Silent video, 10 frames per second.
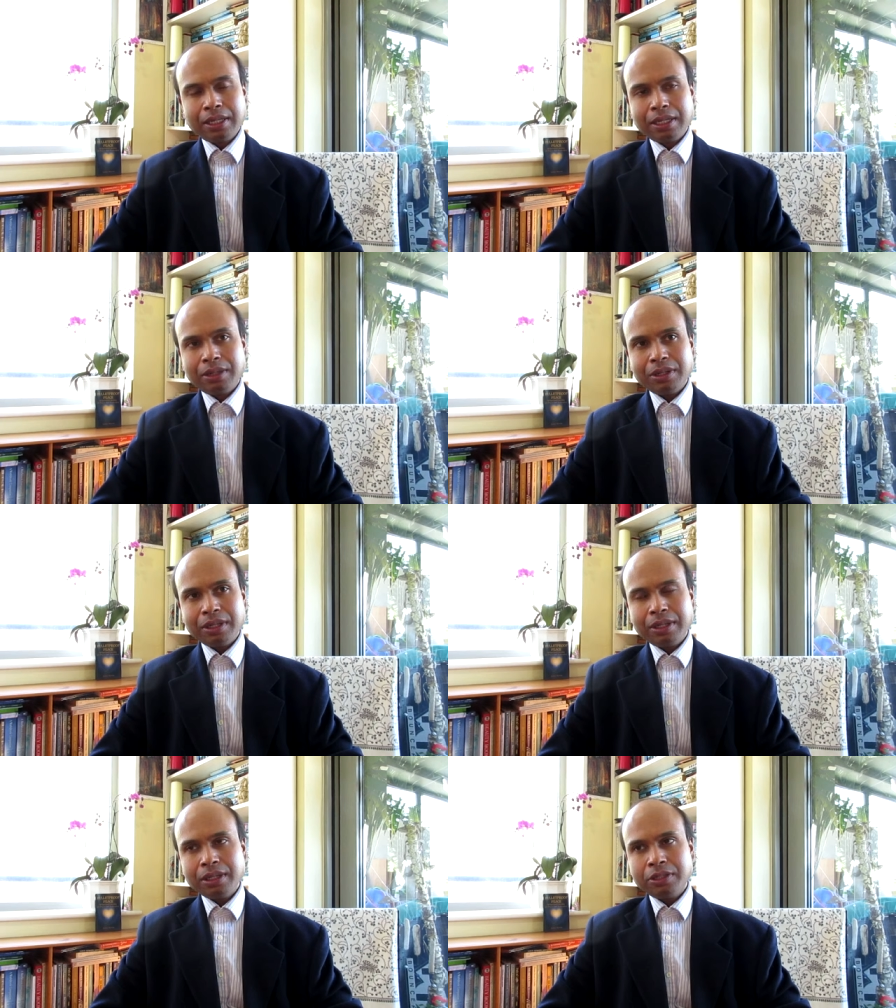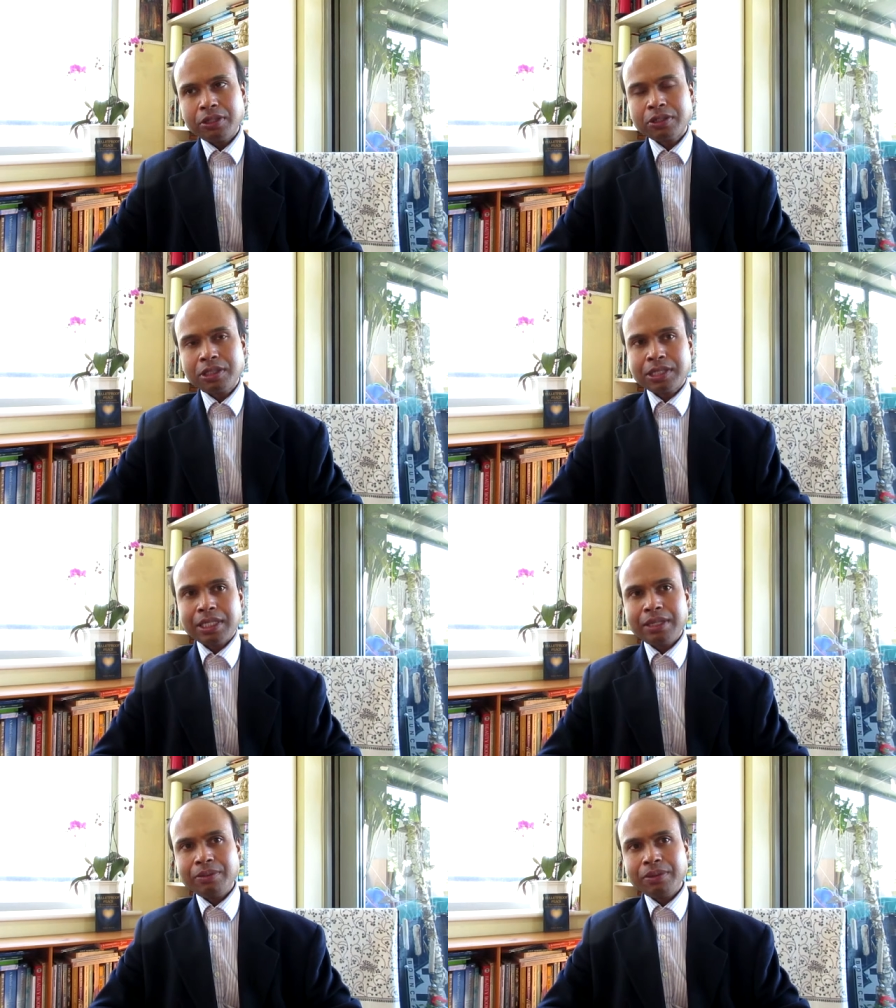uh, and the doctor
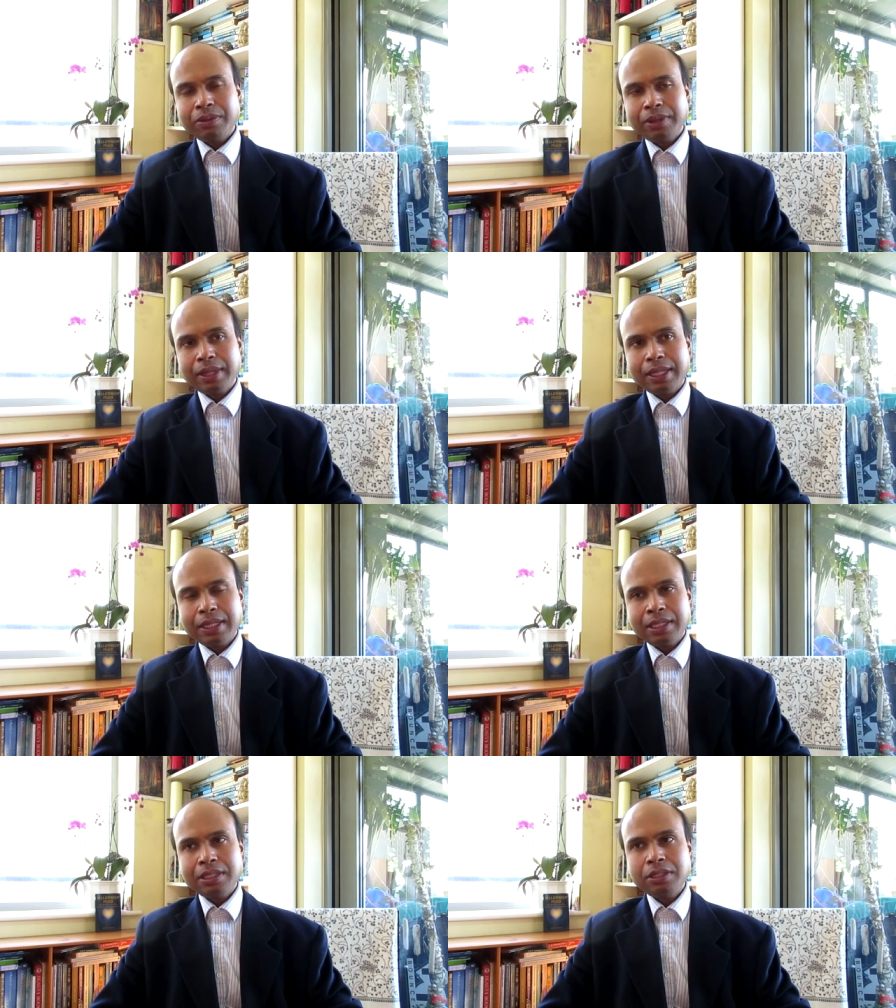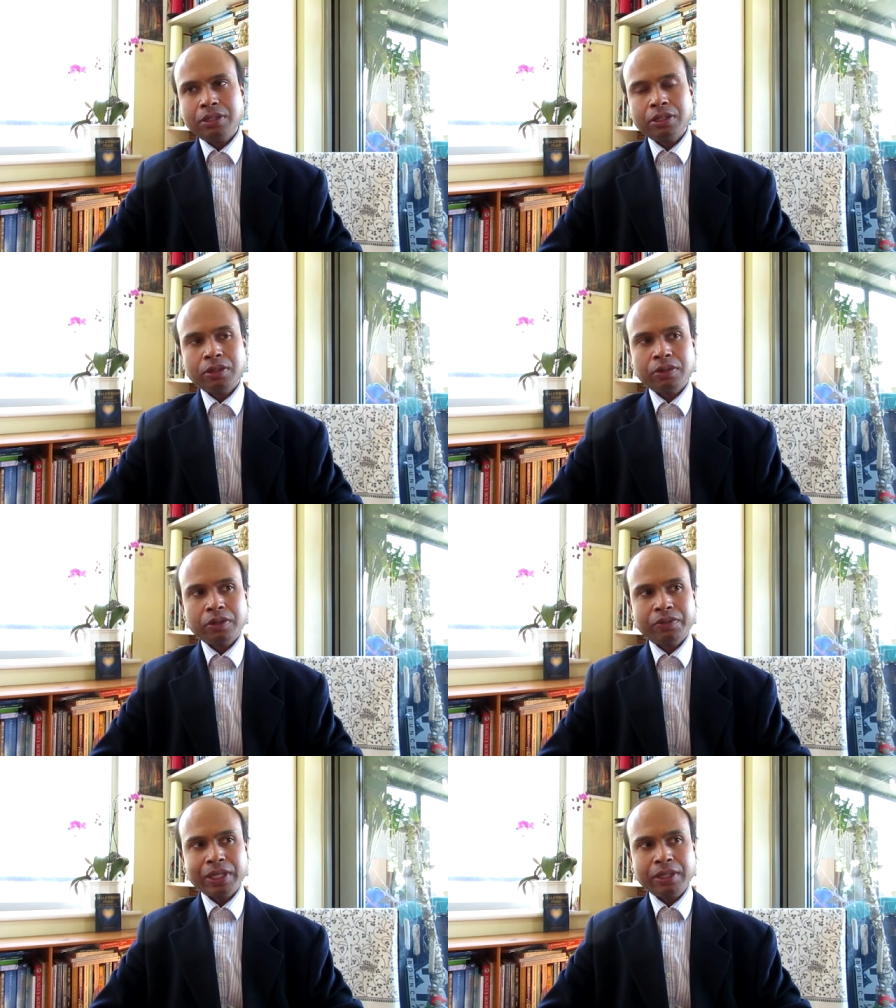saying that he didn't know
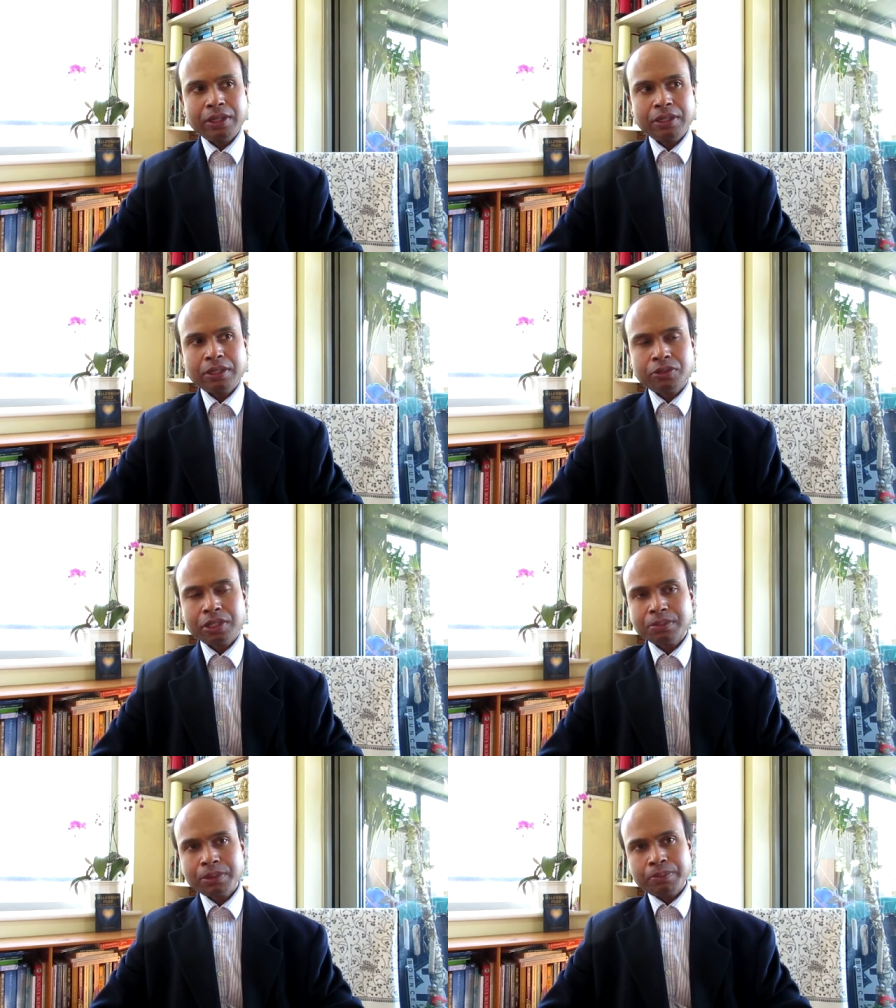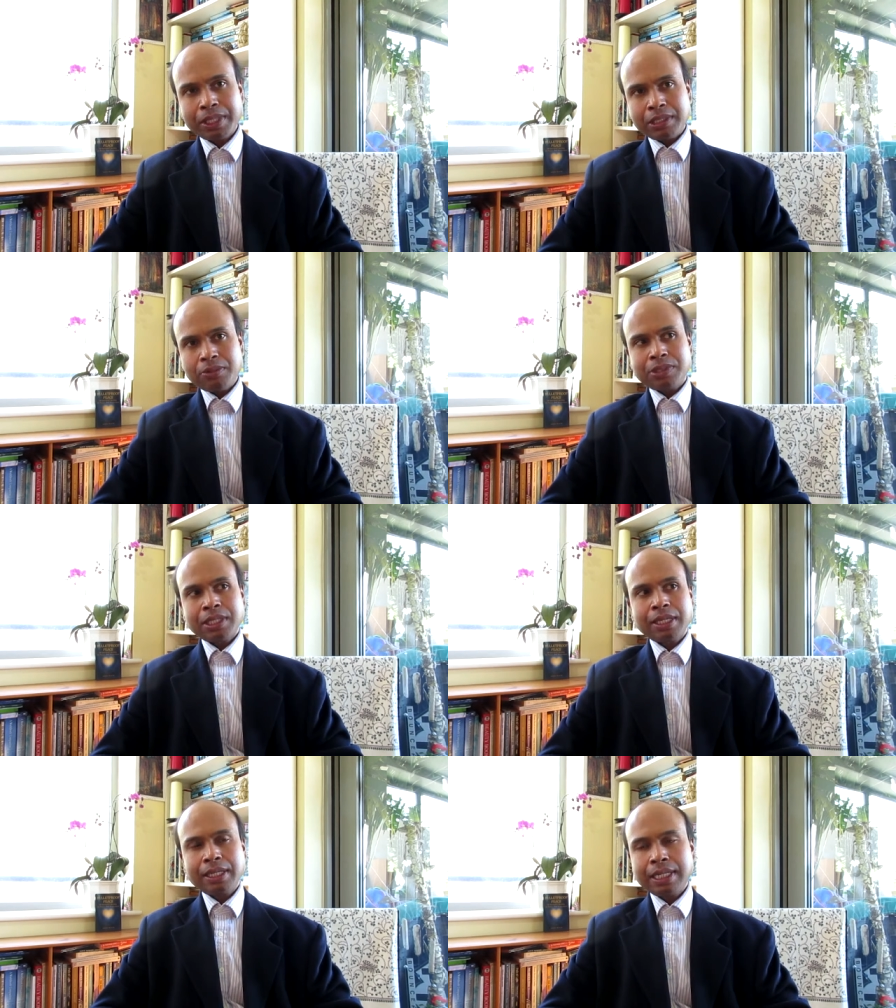of any transplant patient who was
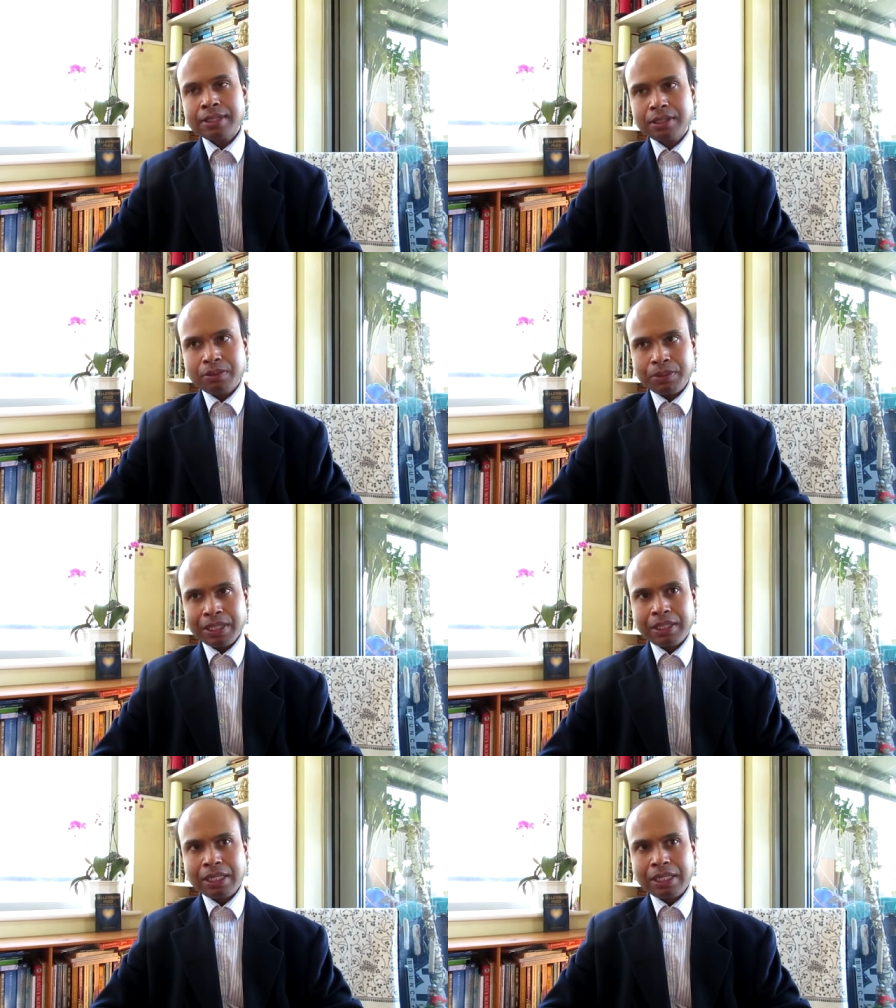taking less than me.